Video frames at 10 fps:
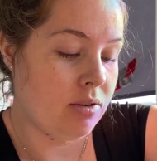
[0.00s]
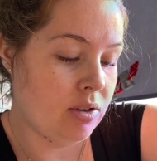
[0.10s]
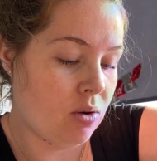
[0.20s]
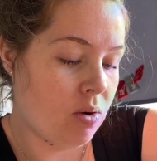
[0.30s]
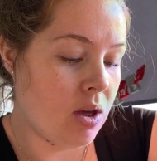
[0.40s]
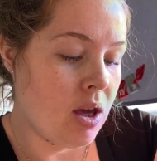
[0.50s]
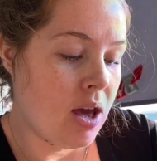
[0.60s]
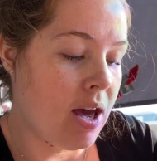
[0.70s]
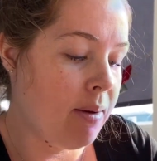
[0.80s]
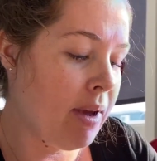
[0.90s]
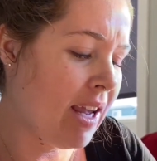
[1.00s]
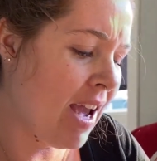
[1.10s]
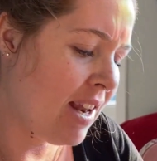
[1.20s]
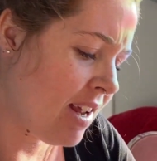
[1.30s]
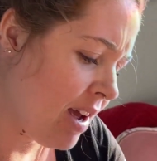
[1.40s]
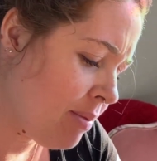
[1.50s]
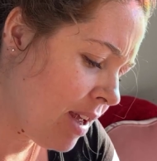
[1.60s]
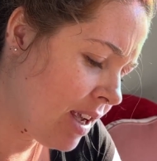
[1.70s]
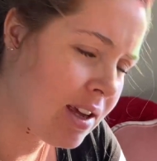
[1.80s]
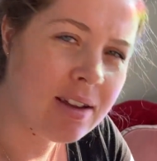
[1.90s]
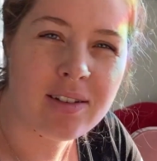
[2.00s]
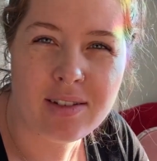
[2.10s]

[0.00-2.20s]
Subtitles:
So again, I'm like,